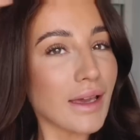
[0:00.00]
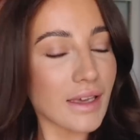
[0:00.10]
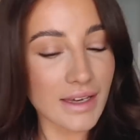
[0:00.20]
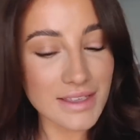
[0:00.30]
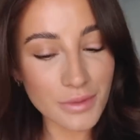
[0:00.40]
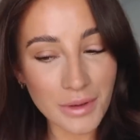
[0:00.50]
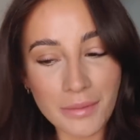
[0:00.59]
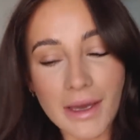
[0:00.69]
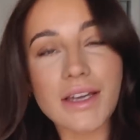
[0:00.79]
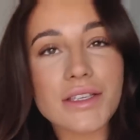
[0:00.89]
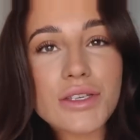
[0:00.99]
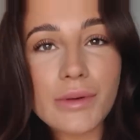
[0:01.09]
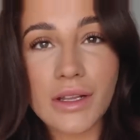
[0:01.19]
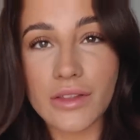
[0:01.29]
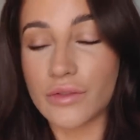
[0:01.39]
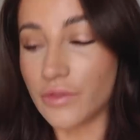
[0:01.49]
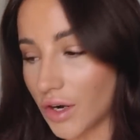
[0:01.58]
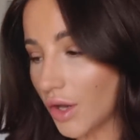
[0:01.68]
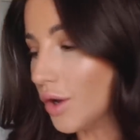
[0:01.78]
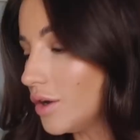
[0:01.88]
guys welcome back to another
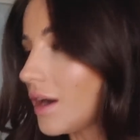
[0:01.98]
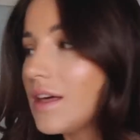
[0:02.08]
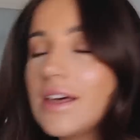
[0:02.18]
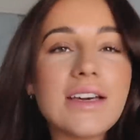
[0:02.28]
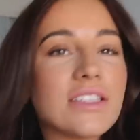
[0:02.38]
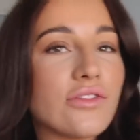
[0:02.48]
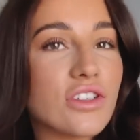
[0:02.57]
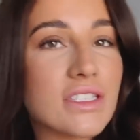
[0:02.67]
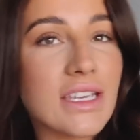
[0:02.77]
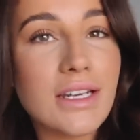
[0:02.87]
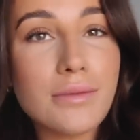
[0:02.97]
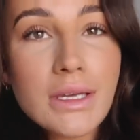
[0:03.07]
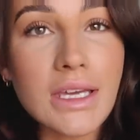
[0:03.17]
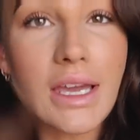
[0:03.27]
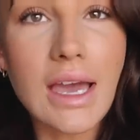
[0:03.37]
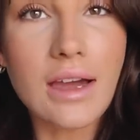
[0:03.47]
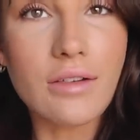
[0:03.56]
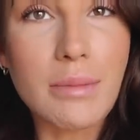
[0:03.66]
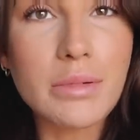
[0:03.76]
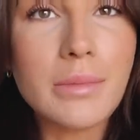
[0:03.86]
vlog if you've just seen me uh,
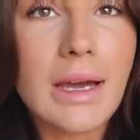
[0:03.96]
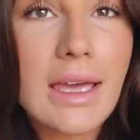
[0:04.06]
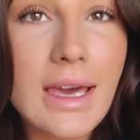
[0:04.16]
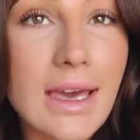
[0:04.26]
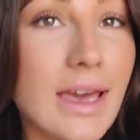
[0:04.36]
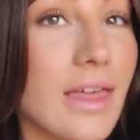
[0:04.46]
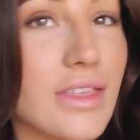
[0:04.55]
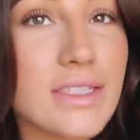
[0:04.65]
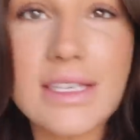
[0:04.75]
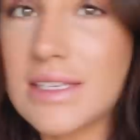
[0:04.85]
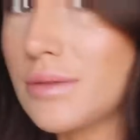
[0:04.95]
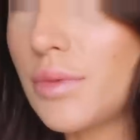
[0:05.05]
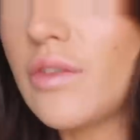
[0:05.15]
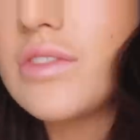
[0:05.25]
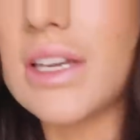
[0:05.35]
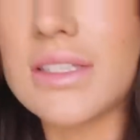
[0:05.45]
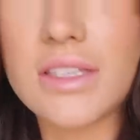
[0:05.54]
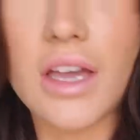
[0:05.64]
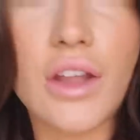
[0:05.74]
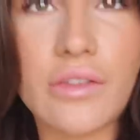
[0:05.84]
wrap my hair this is both sides
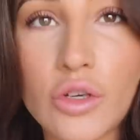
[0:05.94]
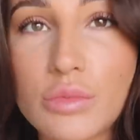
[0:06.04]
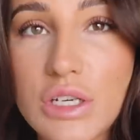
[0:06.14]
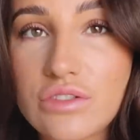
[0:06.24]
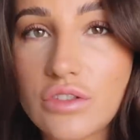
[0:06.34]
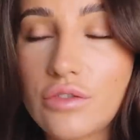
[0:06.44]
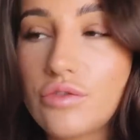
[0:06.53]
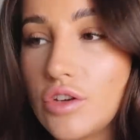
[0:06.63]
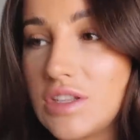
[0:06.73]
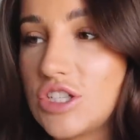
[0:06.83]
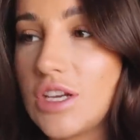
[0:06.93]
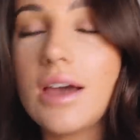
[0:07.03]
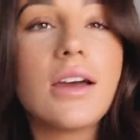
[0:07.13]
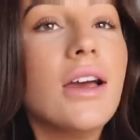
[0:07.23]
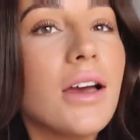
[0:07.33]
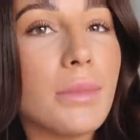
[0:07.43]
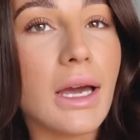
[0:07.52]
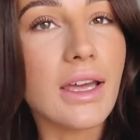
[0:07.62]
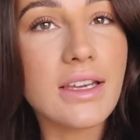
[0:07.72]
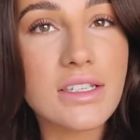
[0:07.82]
done i've not brushed through this yet but
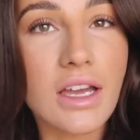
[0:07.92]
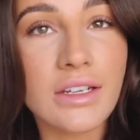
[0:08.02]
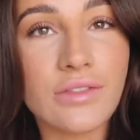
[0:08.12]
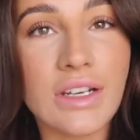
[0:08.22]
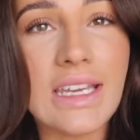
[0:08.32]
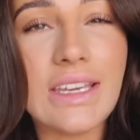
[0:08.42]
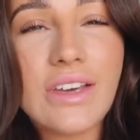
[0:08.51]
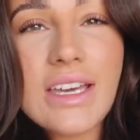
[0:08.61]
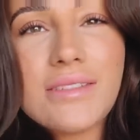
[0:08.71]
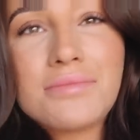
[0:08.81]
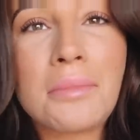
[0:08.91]
i like to kind of leave it